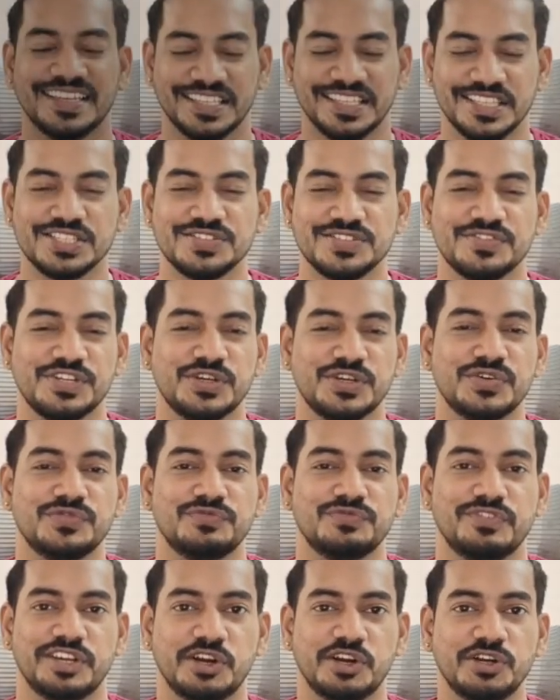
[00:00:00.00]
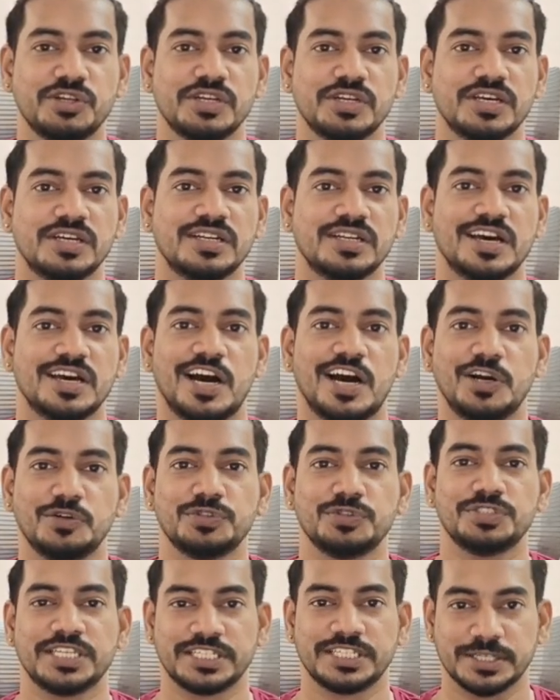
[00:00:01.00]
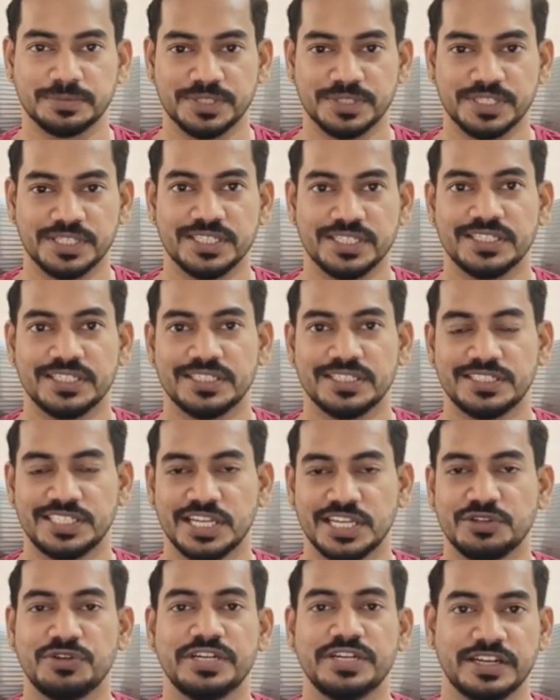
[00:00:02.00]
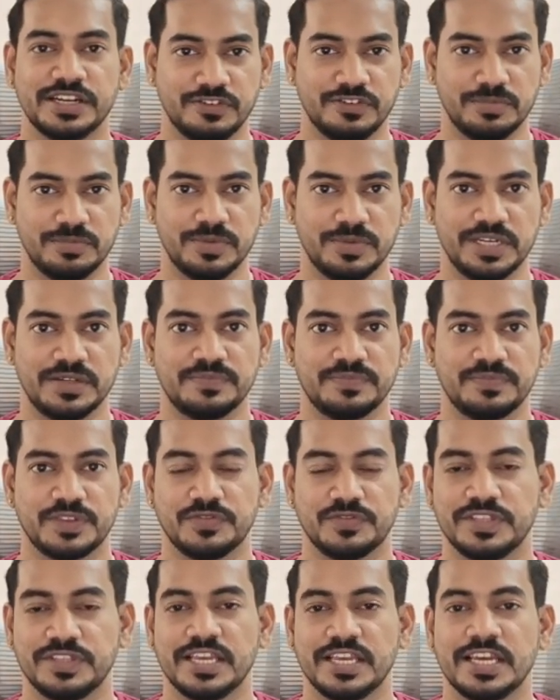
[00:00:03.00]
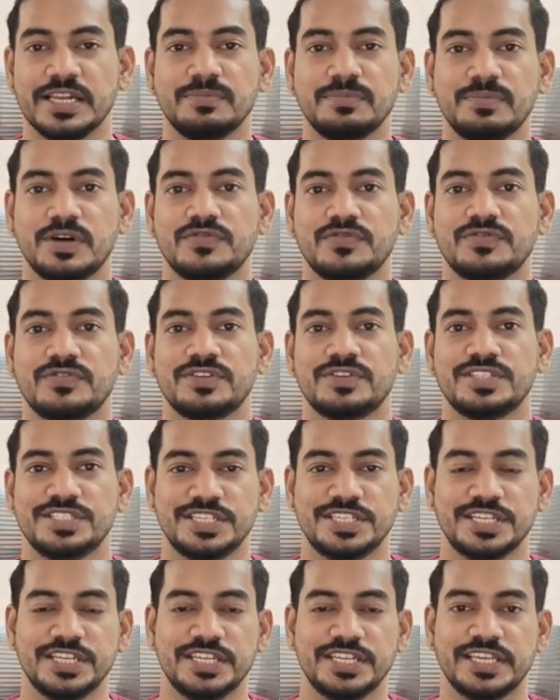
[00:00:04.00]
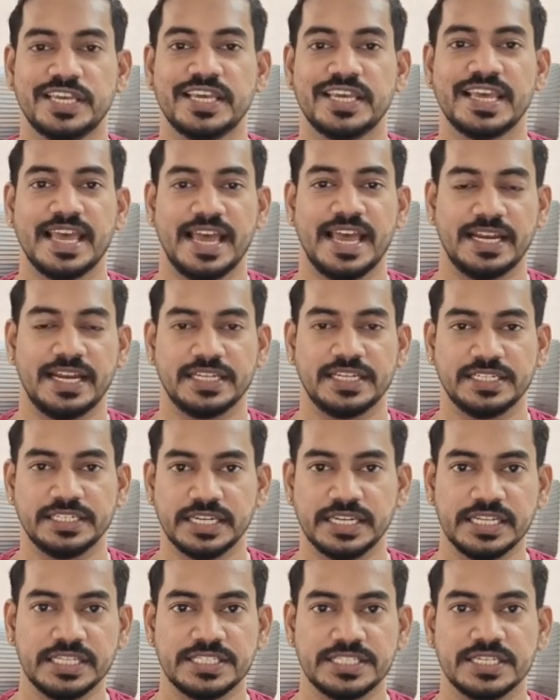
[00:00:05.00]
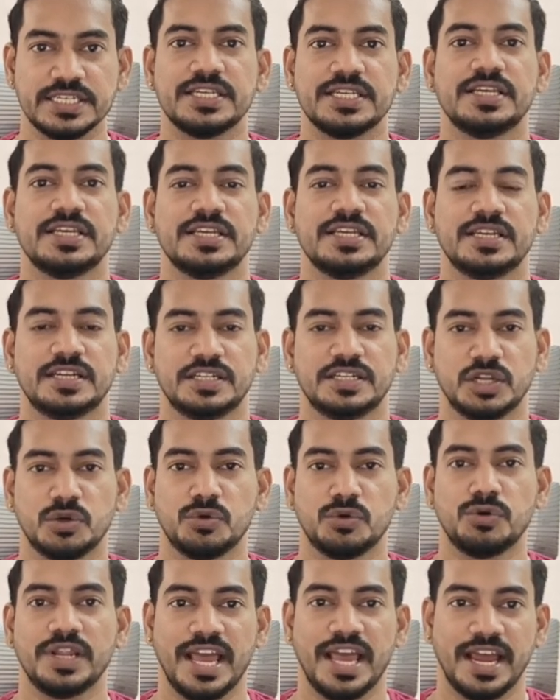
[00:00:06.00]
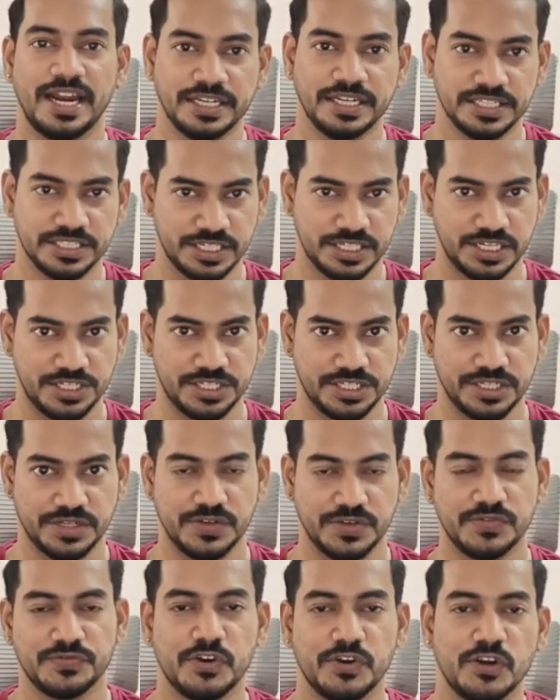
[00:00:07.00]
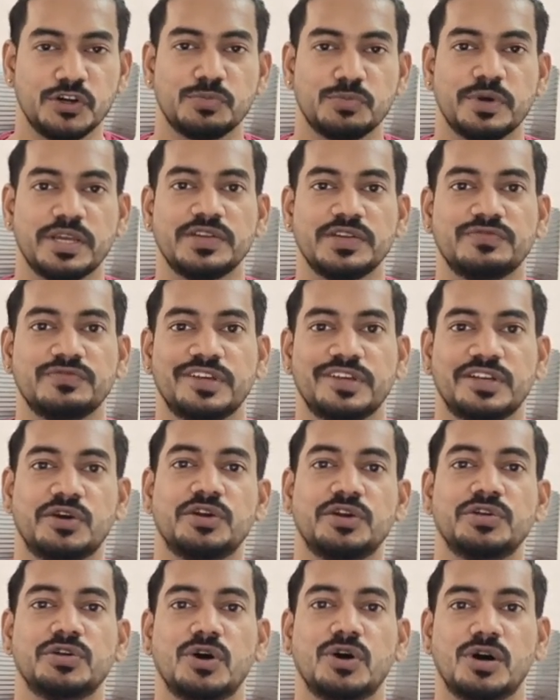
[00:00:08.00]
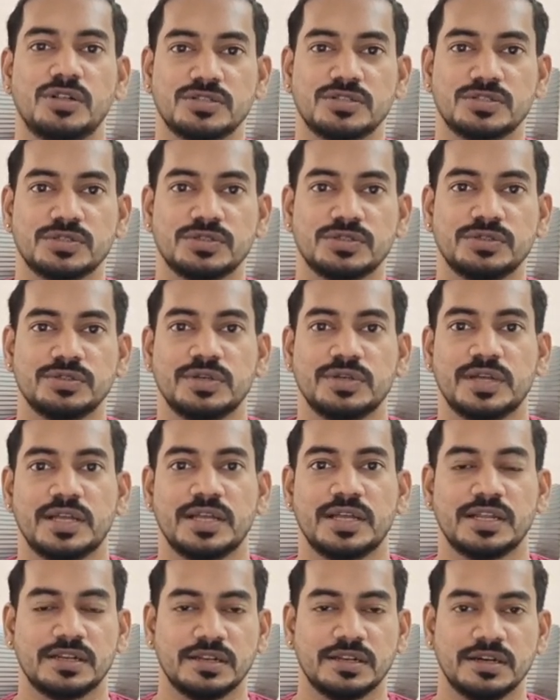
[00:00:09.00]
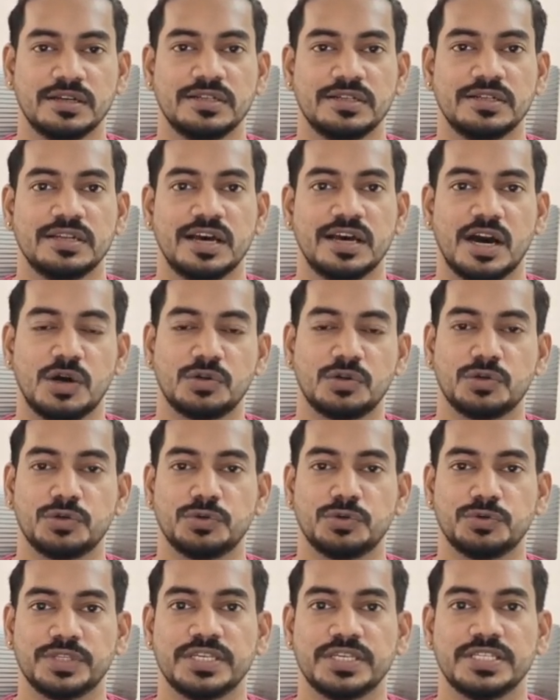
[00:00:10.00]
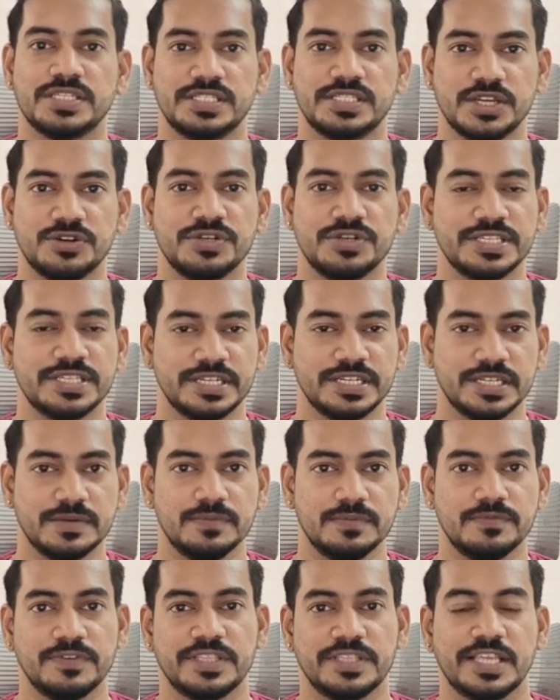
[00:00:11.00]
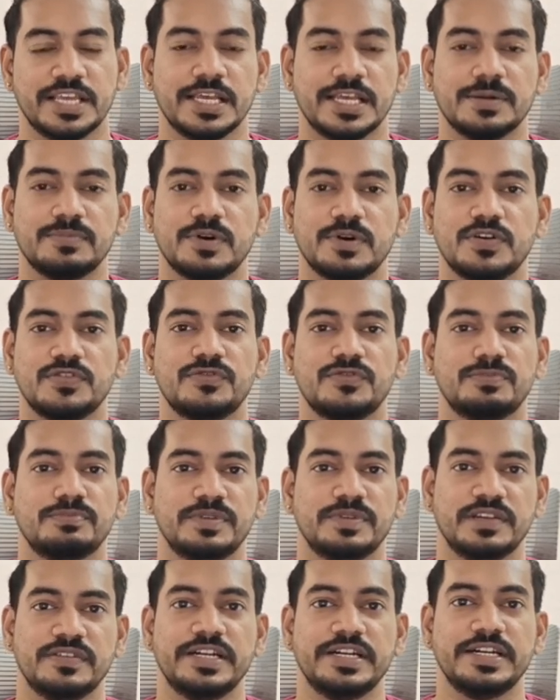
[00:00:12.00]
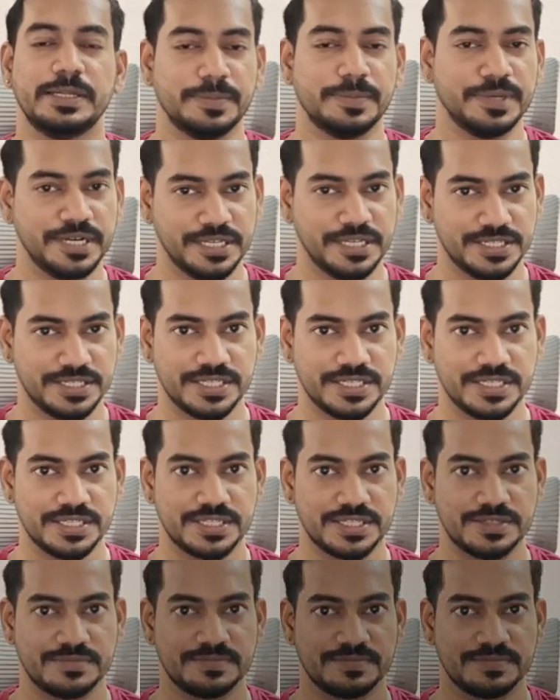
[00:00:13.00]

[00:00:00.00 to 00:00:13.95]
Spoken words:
this video, we're going to learn how to set up the JUnit environment with the help of JDK and IntelliJ download and installation. Followed by, we're going to also learn how to do the JUnit setup with the help of Maven dependencies.